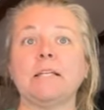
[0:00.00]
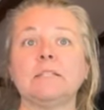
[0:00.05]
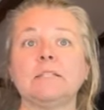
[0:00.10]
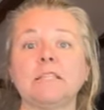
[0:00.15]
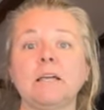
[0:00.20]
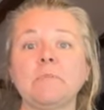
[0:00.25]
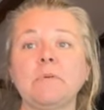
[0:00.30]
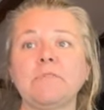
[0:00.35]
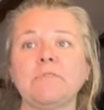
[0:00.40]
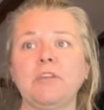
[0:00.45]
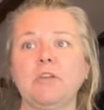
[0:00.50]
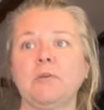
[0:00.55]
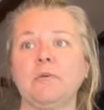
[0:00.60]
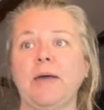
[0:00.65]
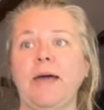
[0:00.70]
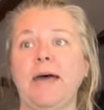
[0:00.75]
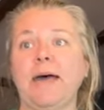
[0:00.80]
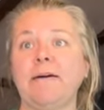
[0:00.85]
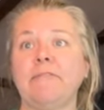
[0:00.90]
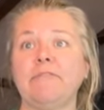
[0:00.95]
And some of you
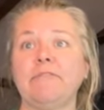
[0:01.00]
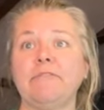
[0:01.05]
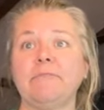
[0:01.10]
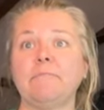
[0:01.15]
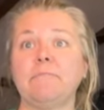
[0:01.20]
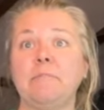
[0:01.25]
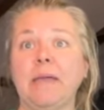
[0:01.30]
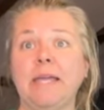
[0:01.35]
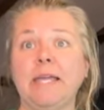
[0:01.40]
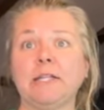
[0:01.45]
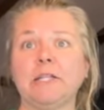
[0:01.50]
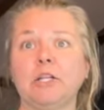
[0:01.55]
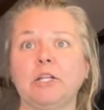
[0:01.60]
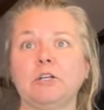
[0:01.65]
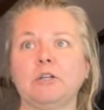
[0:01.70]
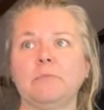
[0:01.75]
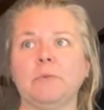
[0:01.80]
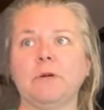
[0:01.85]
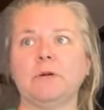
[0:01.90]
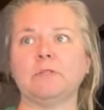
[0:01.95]
have made
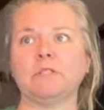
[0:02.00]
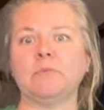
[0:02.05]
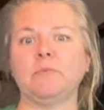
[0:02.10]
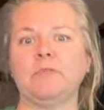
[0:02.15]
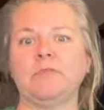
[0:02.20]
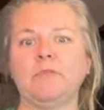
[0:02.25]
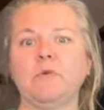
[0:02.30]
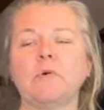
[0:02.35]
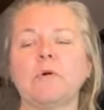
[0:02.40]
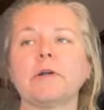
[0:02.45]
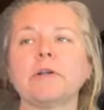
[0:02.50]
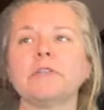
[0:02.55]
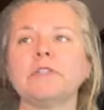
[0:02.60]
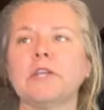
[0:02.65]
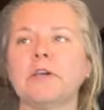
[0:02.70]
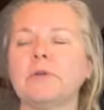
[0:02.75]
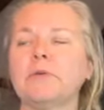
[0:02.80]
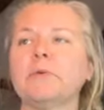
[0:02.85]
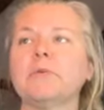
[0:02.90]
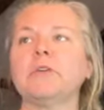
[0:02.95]
cookbooks before,
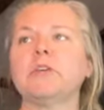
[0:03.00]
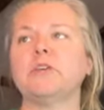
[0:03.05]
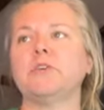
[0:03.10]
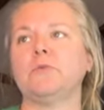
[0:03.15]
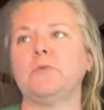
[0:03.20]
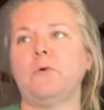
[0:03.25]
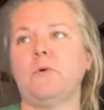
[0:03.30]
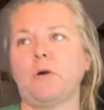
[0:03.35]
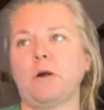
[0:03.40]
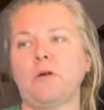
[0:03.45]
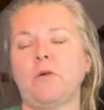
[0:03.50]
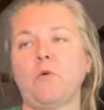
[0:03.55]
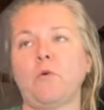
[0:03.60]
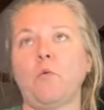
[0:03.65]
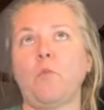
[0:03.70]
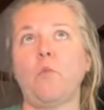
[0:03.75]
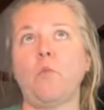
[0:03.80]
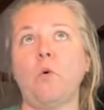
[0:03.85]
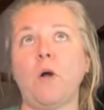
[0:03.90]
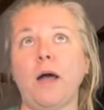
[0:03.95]
so you are
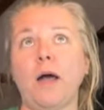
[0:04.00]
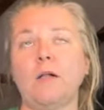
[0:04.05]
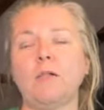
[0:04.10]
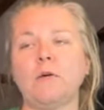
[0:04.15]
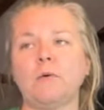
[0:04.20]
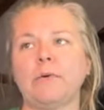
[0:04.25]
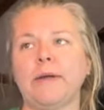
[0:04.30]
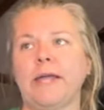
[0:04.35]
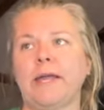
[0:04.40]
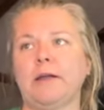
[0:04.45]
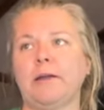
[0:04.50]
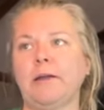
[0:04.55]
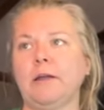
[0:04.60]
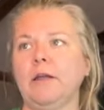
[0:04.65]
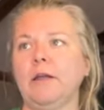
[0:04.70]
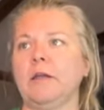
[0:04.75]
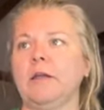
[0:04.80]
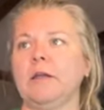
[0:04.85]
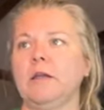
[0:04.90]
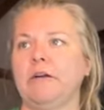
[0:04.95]
well
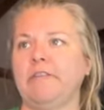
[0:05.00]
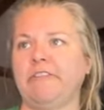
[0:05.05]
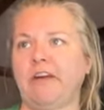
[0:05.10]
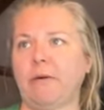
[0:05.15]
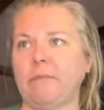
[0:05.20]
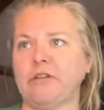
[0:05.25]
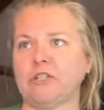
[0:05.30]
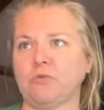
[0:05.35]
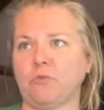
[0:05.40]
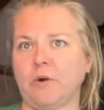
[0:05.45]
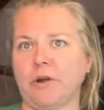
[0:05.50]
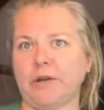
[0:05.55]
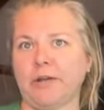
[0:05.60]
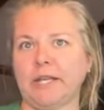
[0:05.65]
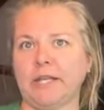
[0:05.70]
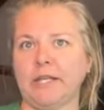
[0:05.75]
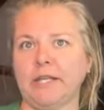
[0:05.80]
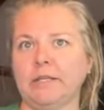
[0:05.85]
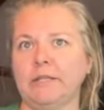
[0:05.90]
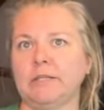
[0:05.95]
aware of how much
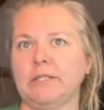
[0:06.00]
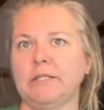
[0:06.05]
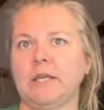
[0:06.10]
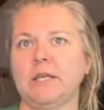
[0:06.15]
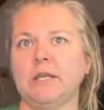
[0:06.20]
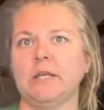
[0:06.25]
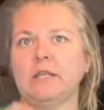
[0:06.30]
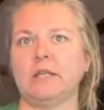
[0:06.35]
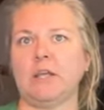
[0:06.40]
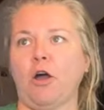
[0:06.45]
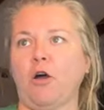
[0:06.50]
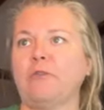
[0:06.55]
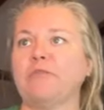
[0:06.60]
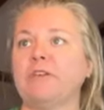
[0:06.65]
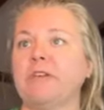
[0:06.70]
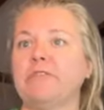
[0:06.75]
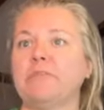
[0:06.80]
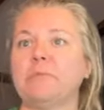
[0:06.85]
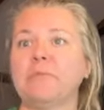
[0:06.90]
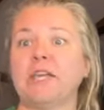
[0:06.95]
work it is. Y'all
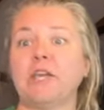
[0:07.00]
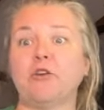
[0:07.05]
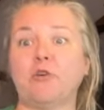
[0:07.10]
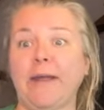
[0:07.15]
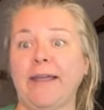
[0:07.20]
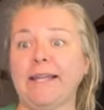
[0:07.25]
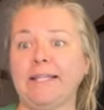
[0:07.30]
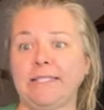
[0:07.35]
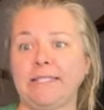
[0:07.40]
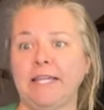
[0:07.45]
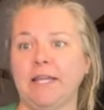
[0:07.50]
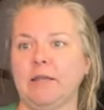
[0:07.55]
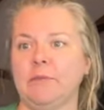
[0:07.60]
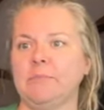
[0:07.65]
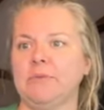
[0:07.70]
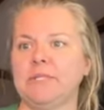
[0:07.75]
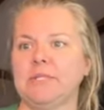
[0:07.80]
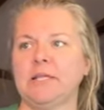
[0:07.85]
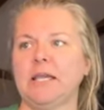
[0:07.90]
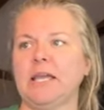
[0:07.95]
have given me great
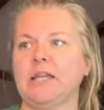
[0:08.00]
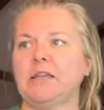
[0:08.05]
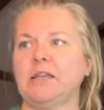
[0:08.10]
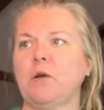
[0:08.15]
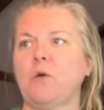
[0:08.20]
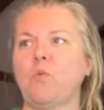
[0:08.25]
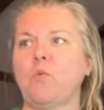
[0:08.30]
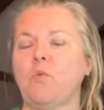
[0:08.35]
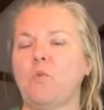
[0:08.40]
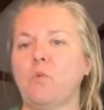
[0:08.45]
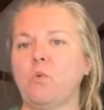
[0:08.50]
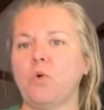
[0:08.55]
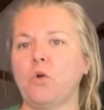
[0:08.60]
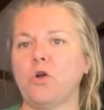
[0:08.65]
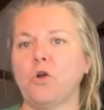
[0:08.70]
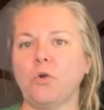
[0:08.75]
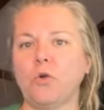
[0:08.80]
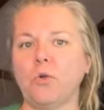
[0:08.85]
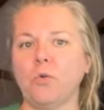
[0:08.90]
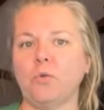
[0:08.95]
tips and
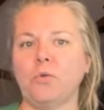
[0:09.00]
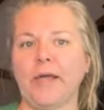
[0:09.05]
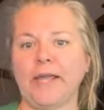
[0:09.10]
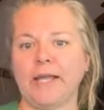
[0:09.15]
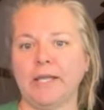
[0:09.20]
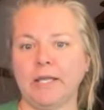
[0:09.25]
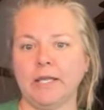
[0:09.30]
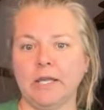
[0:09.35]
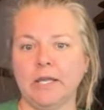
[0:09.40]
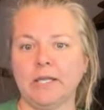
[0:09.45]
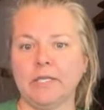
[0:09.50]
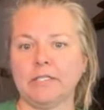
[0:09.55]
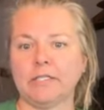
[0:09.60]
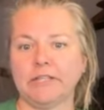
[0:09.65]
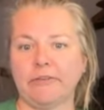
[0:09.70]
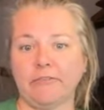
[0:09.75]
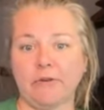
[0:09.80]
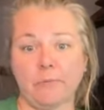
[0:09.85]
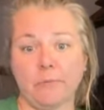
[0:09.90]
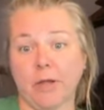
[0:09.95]
who, like,
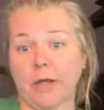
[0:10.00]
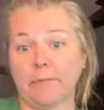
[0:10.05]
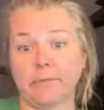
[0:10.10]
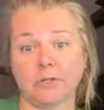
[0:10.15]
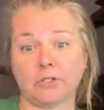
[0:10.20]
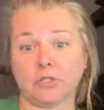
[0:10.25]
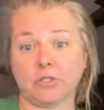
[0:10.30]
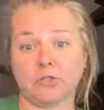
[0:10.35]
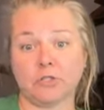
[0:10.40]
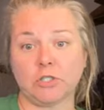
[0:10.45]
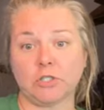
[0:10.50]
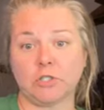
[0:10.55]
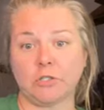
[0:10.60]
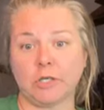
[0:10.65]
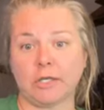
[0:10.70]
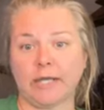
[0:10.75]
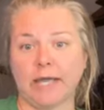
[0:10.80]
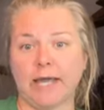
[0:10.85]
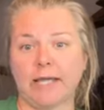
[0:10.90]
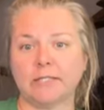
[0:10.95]
different publishers to
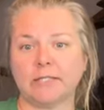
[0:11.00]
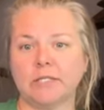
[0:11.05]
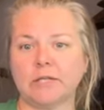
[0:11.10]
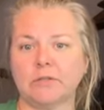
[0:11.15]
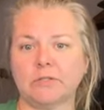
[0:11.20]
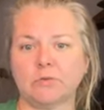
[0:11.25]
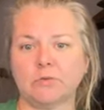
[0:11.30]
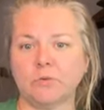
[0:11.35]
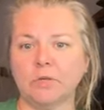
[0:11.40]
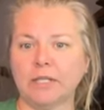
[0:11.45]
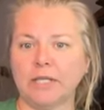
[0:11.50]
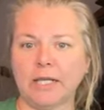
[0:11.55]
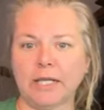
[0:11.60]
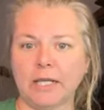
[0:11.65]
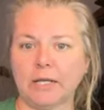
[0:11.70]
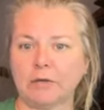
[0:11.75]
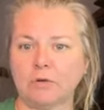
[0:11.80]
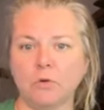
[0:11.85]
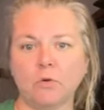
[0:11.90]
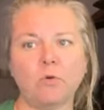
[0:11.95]
look at. So it's really
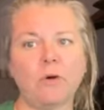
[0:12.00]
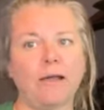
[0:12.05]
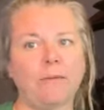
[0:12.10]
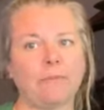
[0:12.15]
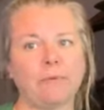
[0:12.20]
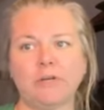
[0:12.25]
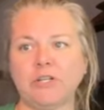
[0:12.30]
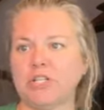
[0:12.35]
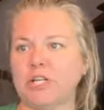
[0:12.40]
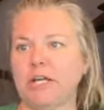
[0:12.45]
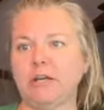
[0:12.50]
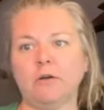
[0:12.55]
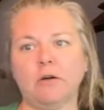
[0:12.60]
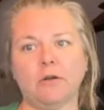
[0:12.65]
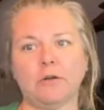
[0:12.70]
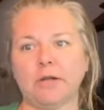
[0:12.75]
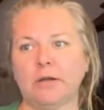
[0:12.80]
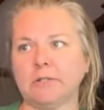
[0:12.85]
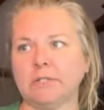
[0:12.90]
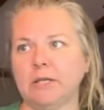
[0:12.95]
kind of cool. I appreciate
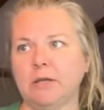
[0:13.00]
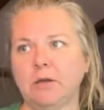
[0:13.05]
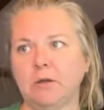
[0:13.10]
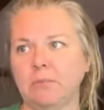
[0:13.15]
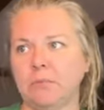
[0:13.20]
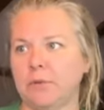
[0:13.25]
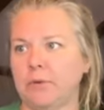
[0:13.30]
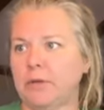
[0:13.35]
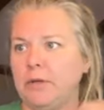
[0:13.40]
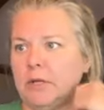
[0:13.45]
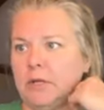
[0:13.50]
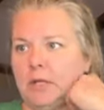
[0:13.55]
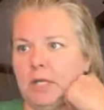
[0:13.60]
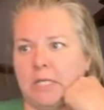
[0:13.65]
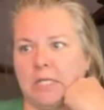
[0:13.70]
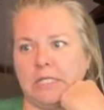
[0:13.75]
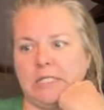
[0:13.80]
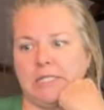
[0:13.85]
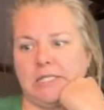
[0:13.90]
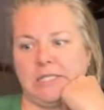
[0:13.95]
all y'all's help
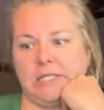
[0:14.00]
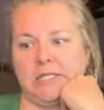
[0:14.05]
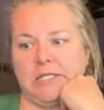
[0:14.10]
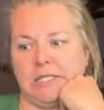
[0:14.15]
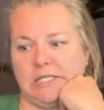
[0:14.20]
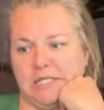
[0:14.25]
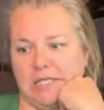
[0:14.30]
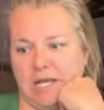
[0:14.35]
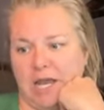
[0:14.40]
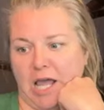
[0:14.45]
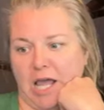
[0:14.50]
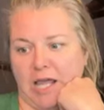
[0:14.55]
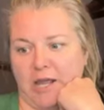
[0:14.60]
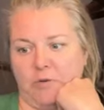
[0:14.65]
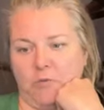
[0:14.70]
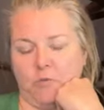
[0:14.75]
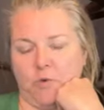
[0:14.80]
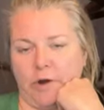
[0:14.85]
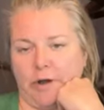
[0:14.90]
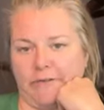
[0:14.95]
because this is
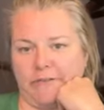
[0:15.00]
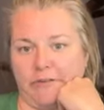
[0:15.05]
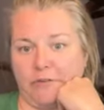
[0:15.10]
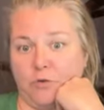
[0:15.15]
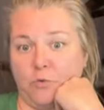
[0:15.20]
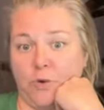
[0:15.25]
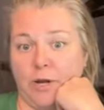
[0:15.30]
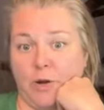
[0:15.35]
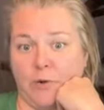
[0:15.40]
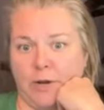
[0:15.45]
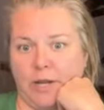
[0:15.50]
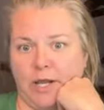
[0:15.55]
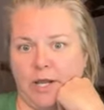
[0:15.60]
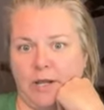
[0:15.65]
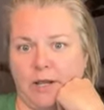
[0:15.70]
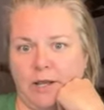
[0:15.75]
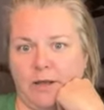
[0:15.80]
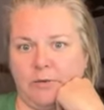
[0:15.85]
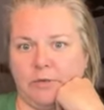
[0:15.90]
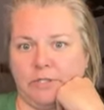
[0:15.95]
not work for the
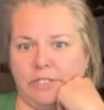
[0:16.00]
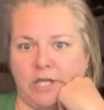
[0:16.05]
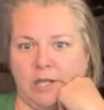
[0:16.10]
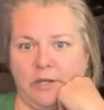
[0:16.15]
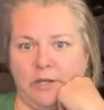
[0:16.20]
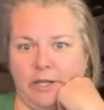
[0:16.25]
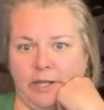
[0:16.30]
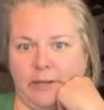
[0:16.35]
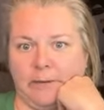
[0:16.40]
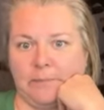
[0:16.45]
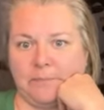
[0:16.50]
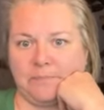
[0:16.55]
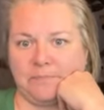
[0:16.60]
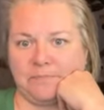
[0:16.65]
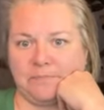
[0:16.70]
weary, I will tell you.